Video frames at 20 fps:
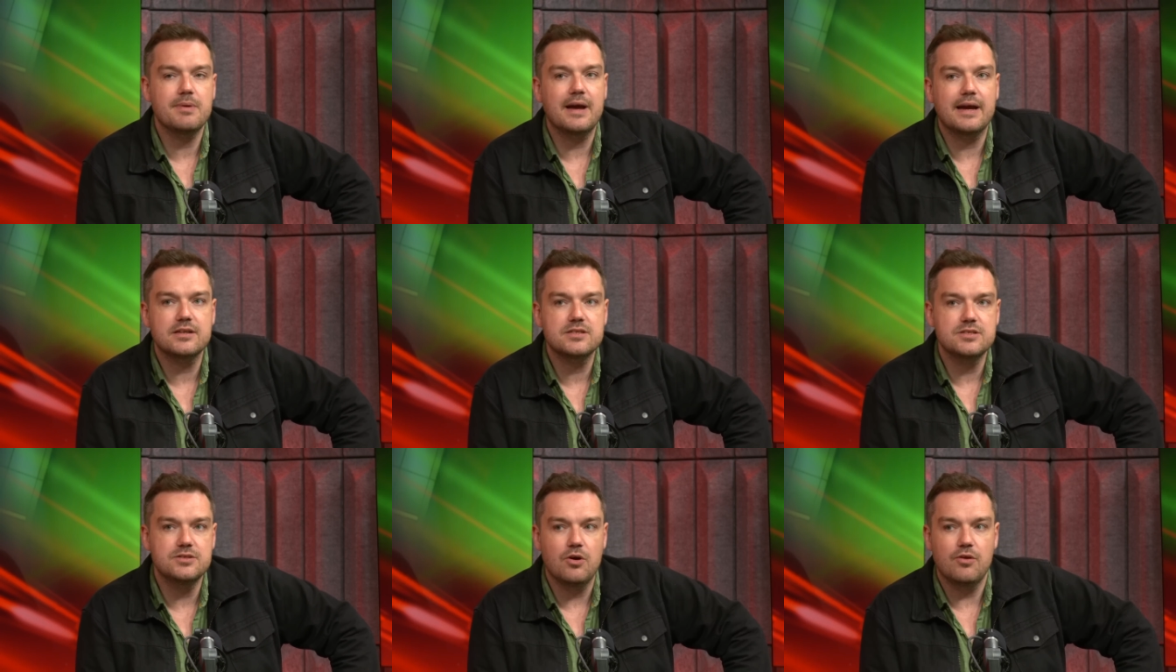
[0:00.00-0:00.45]

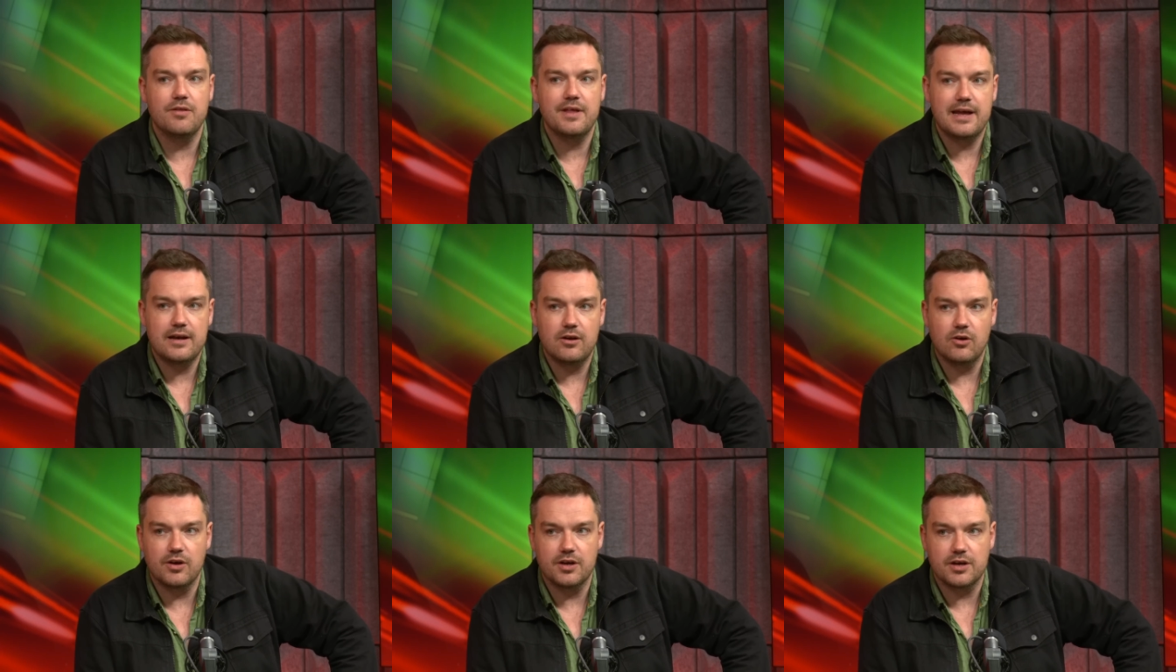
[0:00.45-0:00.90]
back to not
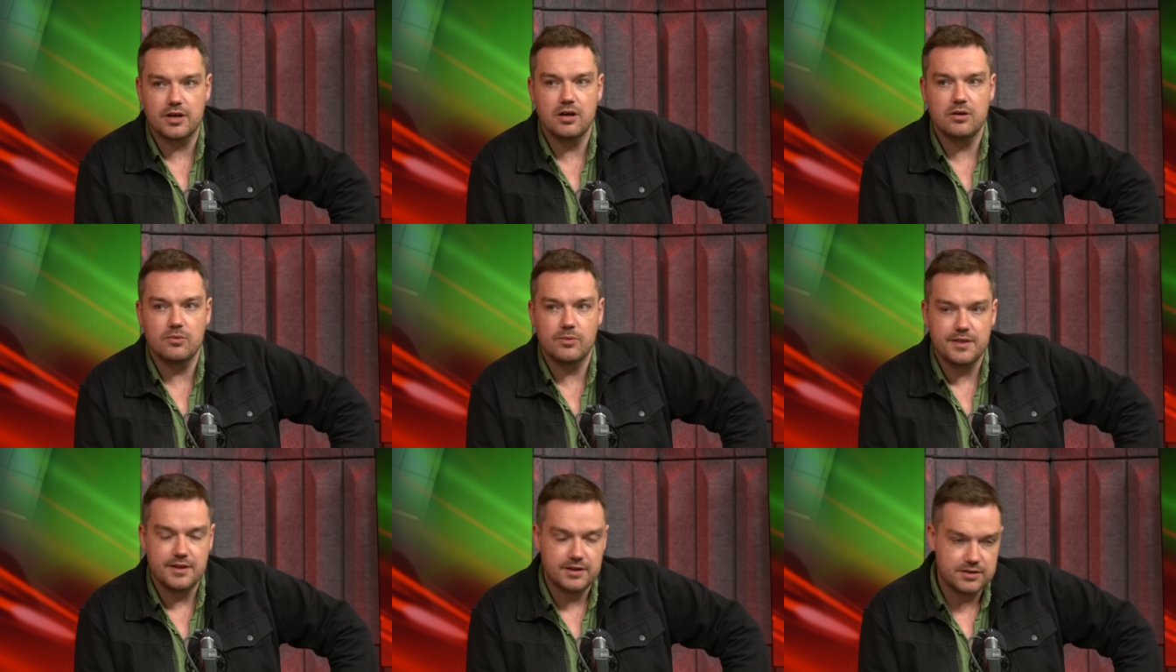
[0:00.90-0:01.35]
that long
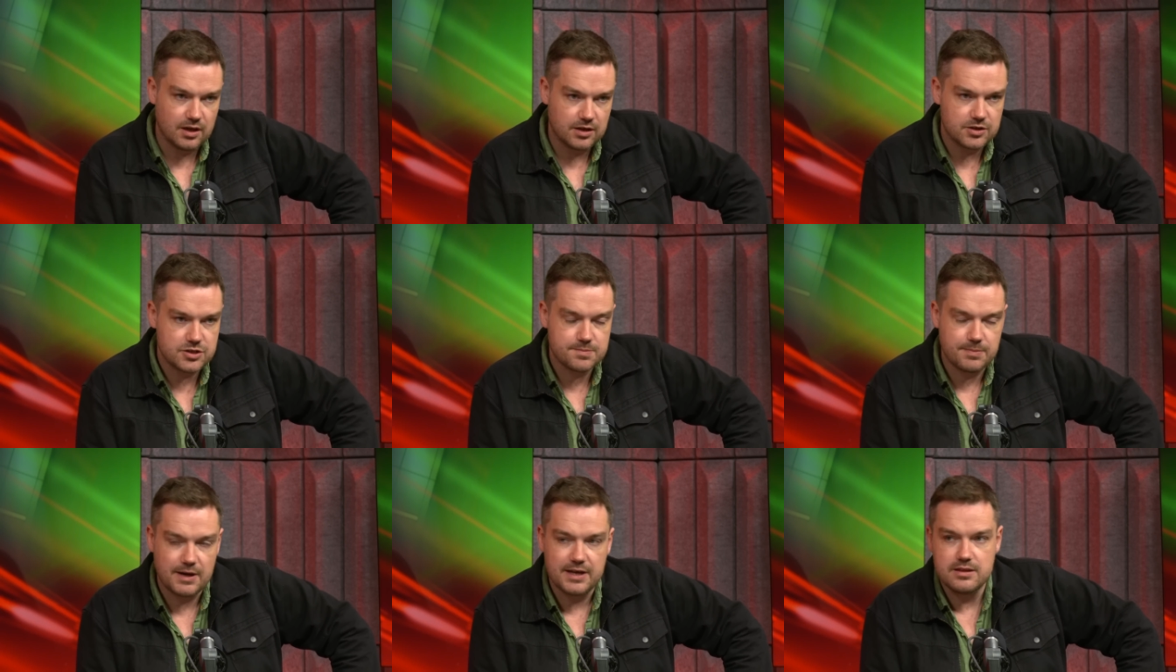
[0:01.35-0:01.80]
ago when the
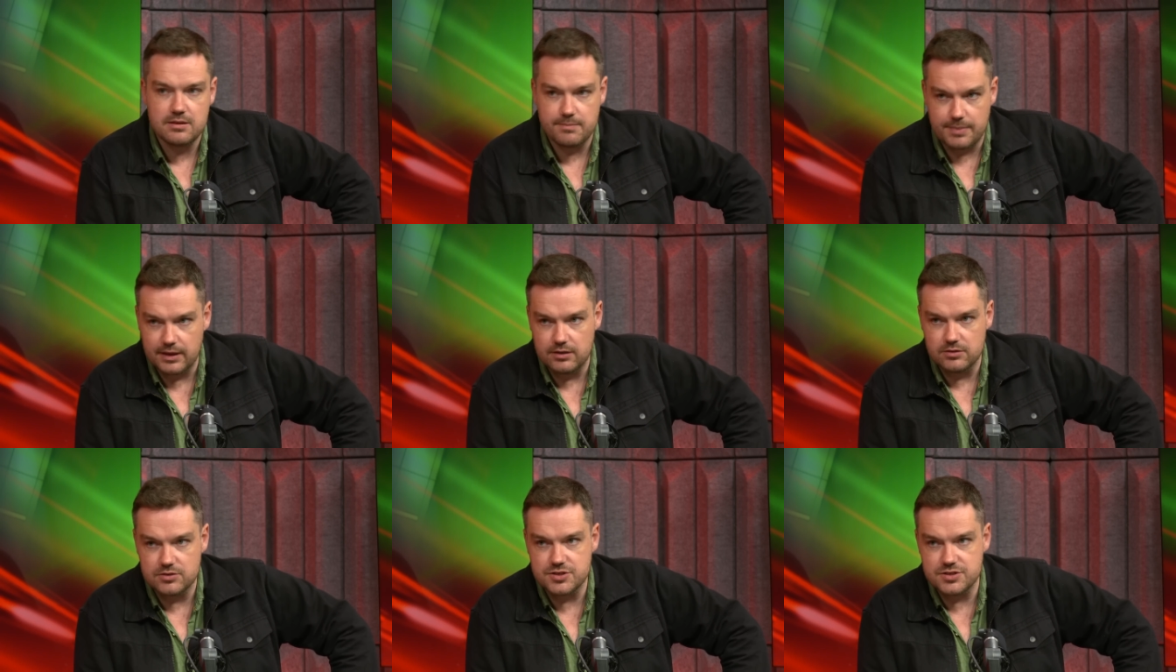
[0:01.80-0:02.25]
Dutch played the
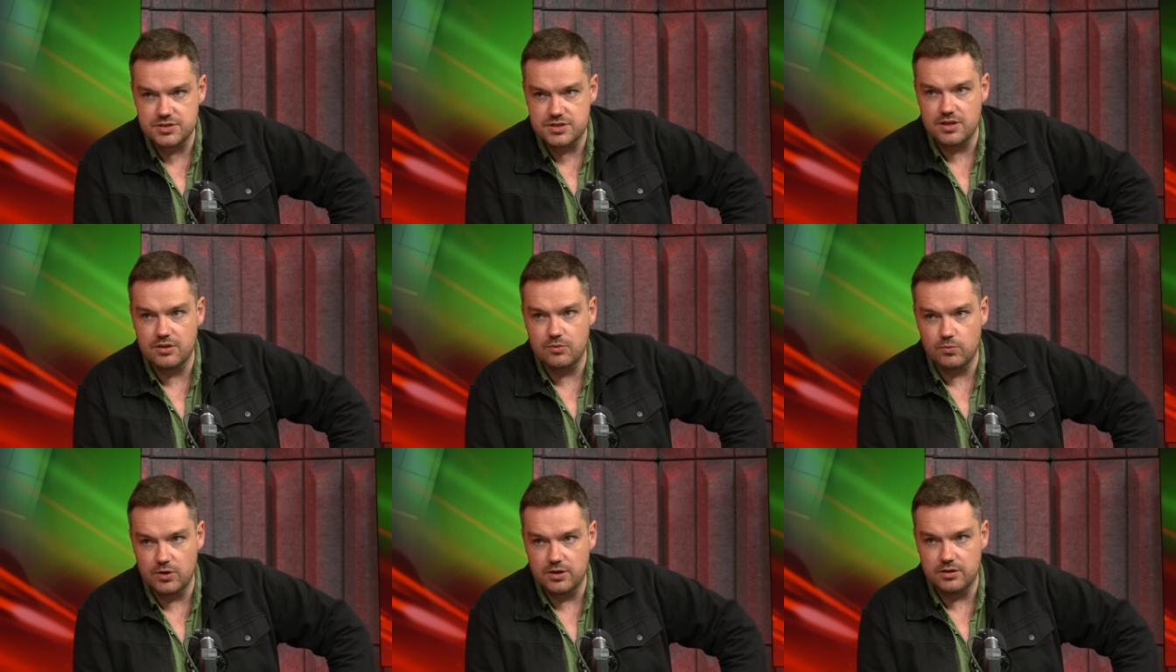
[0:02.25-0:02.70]
Belgians
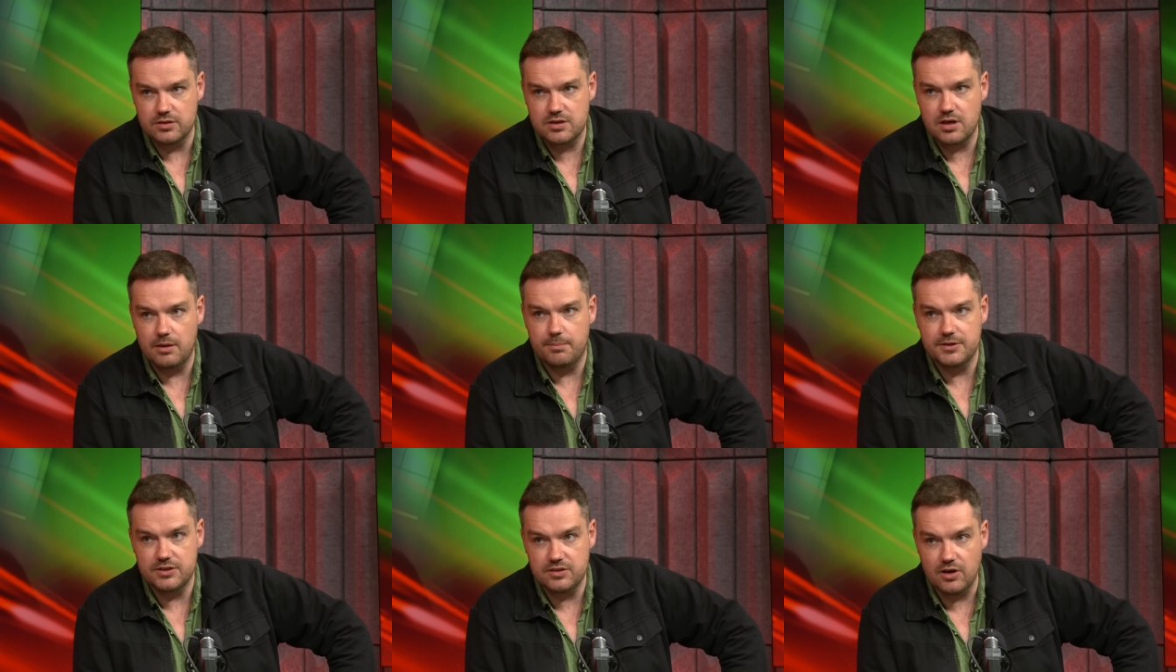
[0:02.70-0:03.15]
in the World
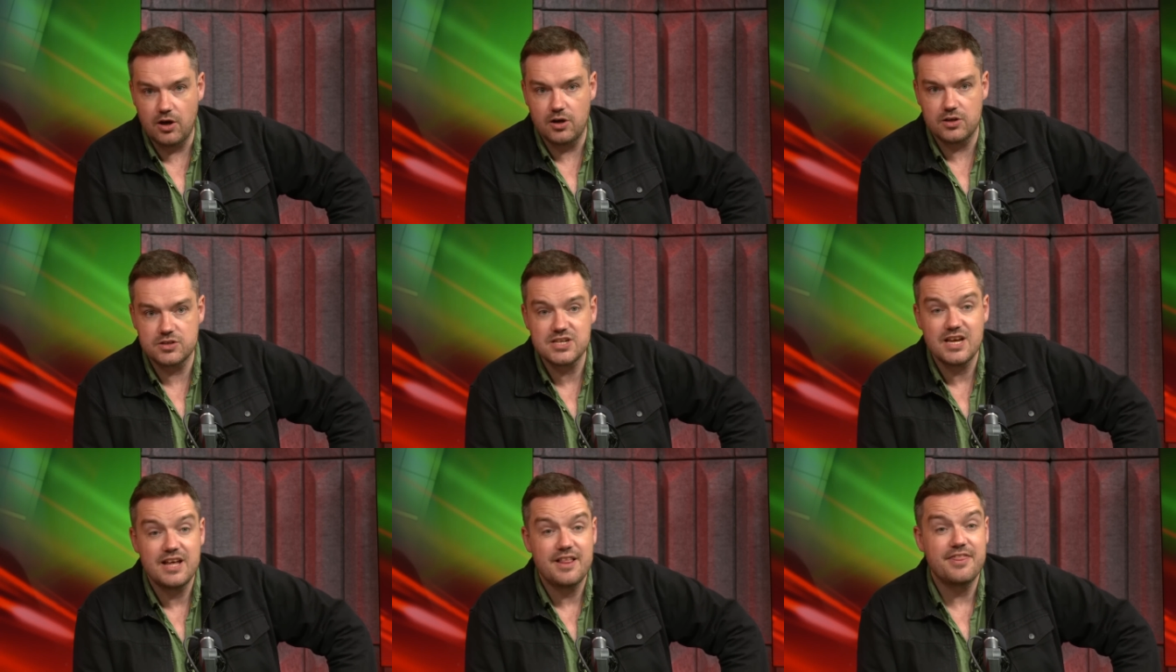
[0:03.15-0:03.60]
Cup of
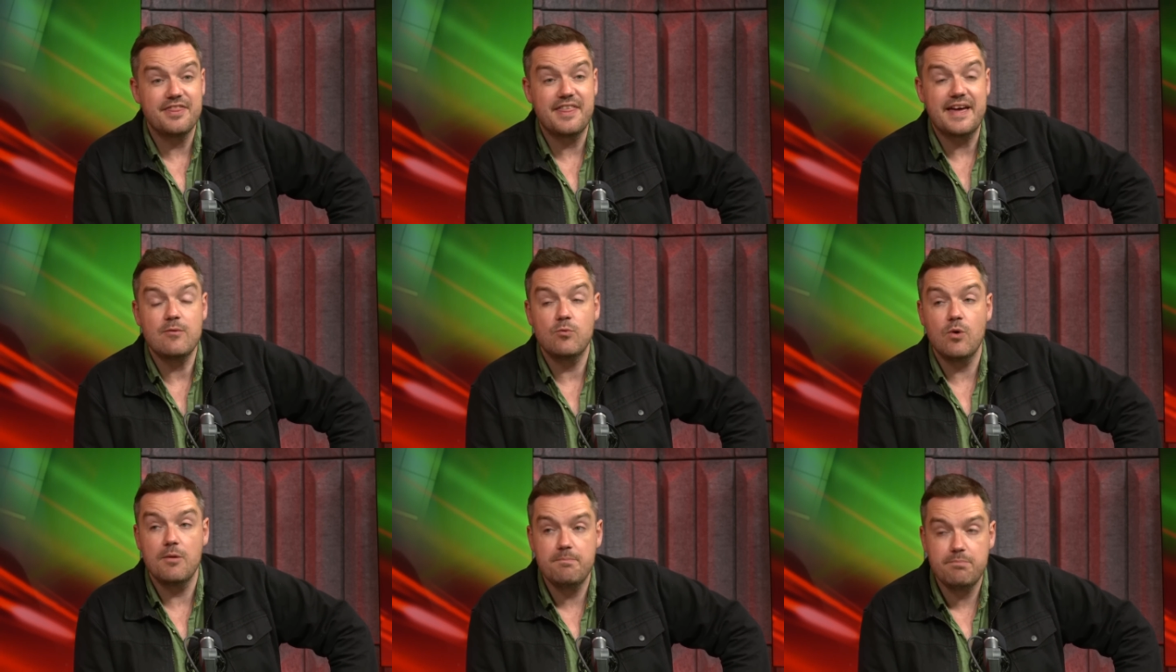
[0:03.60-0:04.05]
Darts,
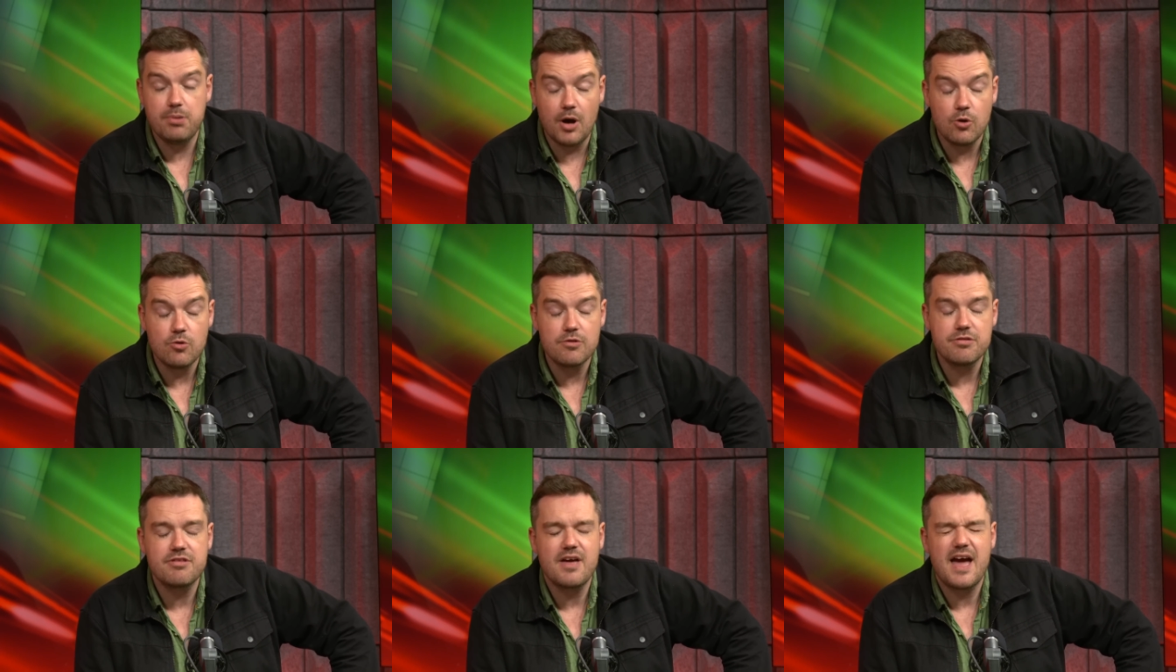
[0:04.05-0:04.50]
they were
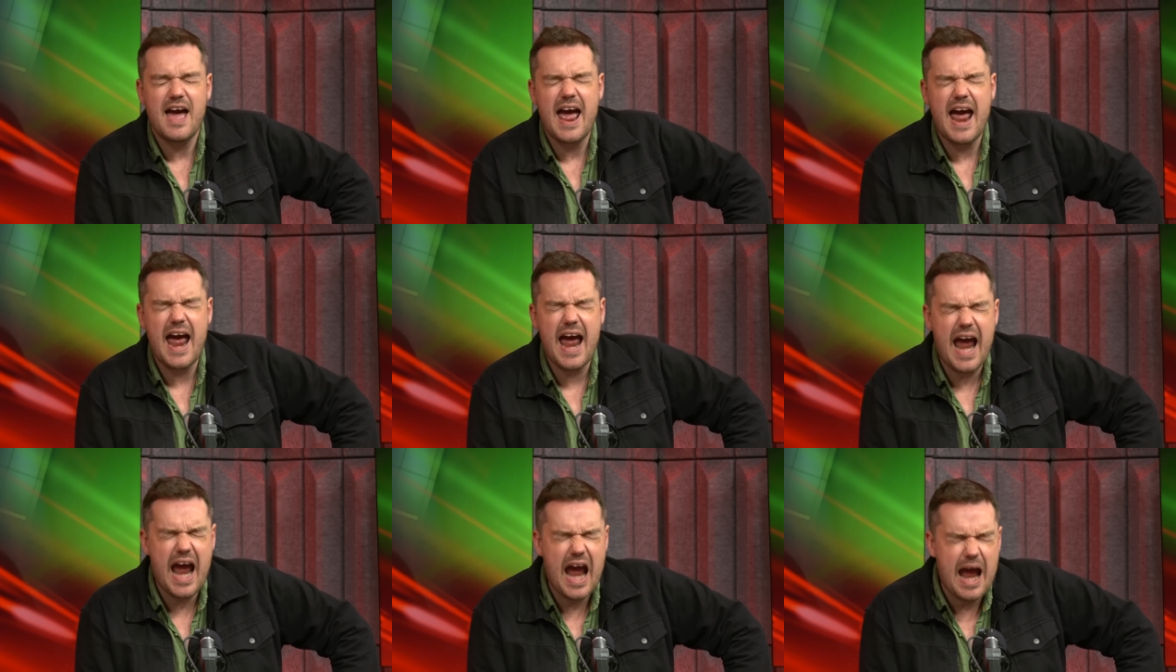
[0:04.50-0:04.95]
both
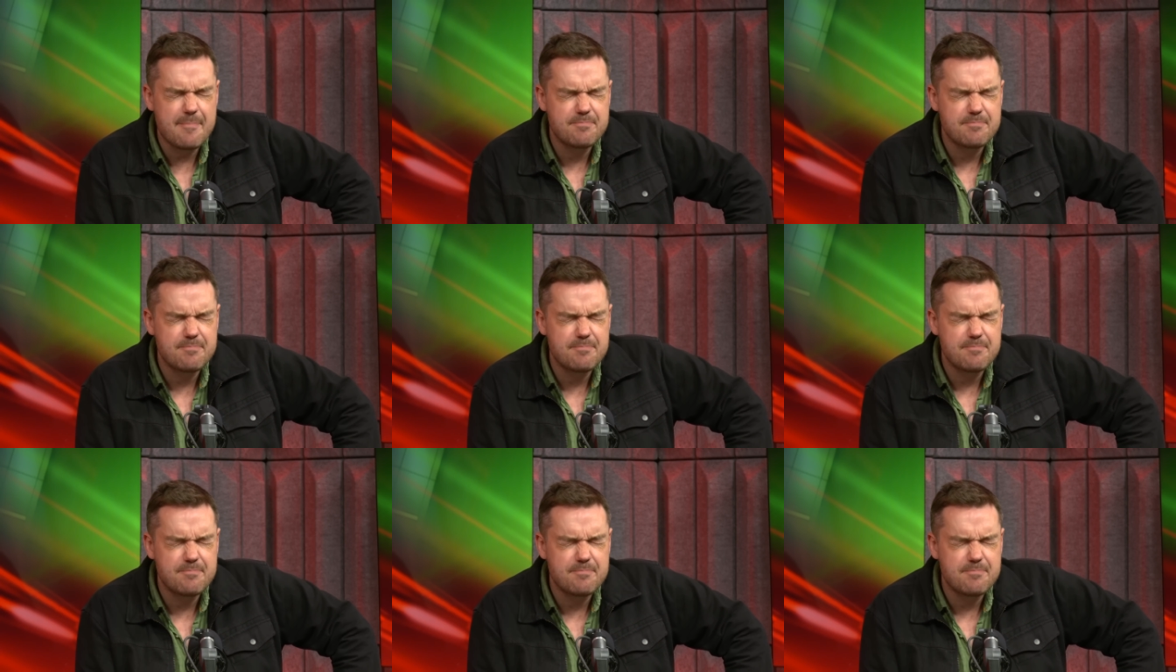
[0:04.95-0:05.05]
absolutely...